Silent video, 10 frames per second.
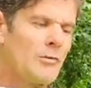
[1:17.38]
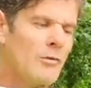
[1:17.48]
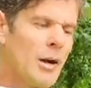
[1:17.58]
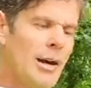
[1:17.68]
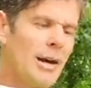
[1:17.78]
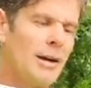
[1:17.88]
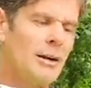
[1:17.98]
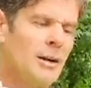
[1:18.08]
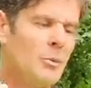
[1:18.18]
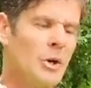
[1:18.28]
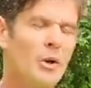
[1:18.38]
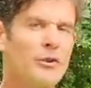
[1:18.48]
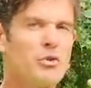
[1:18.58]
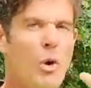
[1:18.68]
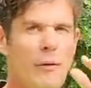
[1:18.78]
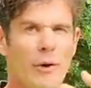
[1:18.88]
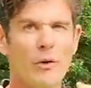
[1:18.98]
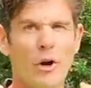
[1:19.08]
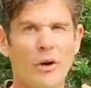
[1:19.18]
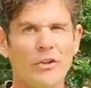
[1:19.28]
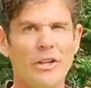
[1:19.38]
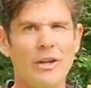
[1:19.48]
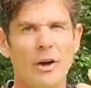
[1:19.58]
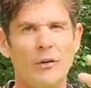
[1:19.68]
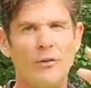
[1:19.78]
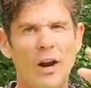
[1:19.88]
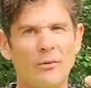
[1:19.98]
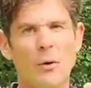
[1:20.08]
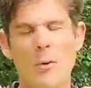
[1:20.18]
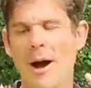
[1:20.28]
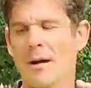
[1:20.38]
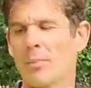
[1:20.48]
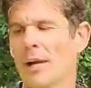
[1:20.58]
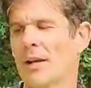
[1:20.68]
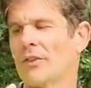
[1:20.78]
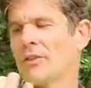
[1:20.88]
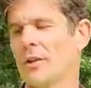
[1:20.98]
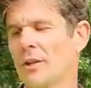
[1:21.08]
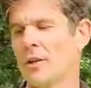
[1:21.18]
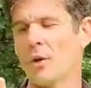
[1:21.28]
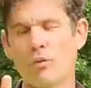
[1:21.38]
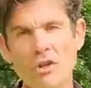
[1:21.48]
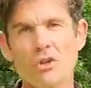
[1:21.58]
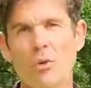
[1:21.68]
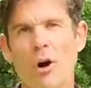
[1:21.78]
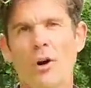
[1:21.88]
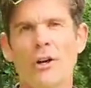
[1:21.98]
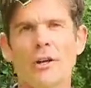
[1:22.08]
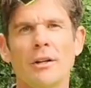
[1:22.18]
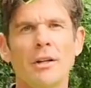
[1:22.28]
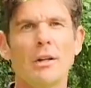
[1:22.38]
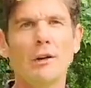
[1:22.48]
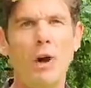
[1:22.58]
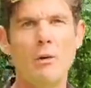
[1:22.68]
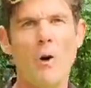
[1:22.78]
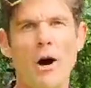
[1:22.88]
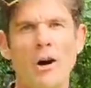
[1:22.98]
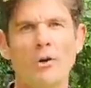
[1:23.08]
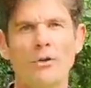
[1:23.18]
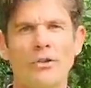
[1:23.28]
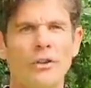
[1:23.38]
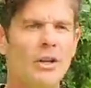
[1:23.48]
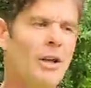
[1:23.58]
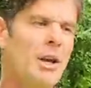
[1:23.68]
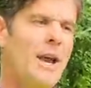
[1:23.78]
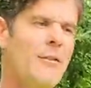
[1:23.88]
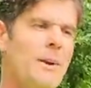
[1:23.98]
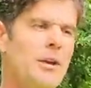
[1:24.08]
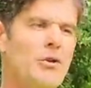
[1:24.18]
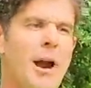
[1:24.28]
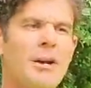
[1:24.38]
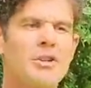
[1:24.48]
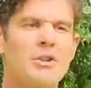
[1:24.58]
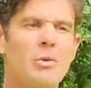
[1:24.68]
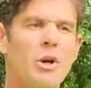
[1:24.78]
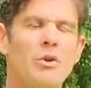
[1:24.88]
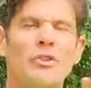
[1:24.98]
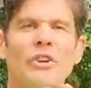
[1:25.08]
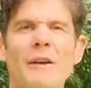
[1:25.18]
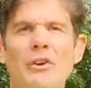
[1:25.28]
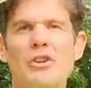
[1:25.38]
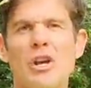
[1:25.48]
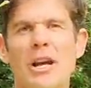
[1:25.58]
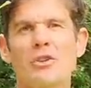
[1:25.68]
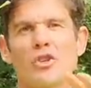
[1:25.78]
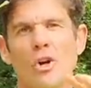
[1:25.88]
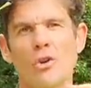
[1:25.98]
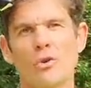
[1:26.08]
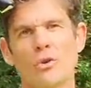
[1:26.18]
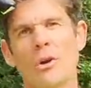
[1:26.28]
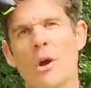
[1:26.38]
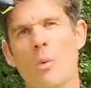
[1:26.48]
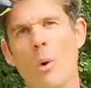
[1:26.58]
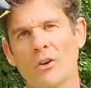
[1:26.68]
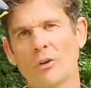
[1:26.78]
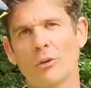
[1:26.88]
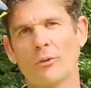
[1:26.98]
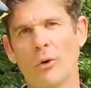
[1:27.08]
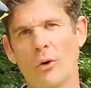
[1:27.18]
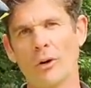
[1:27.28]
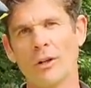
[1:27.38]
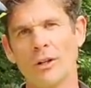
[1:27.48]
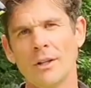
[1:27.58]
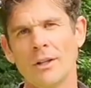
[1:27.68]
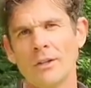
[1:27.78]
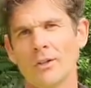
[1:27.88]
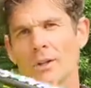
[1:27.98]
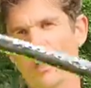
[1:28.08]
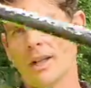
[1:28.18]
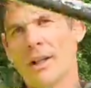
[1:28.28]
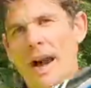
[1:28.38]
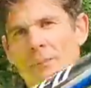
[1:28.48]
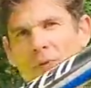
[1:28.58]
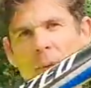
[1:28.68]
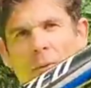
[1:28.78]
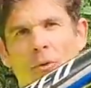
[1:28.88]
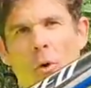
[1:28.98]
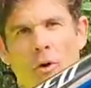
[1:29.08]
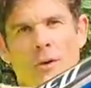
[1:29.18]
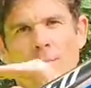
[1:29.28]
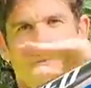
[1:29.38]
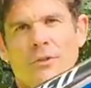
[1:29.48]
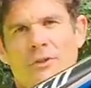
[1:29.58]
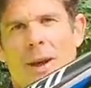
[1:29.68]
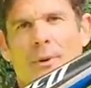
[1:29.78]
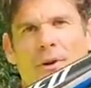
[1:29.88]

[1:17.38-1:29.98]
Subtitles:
right now. We got it for 1200 Aussie off Facebook Marketplace, original owner, low miles, never been crashed. We're gonna do a safety check and show you what to look for so you don't get a carbon fiber fork snapping on your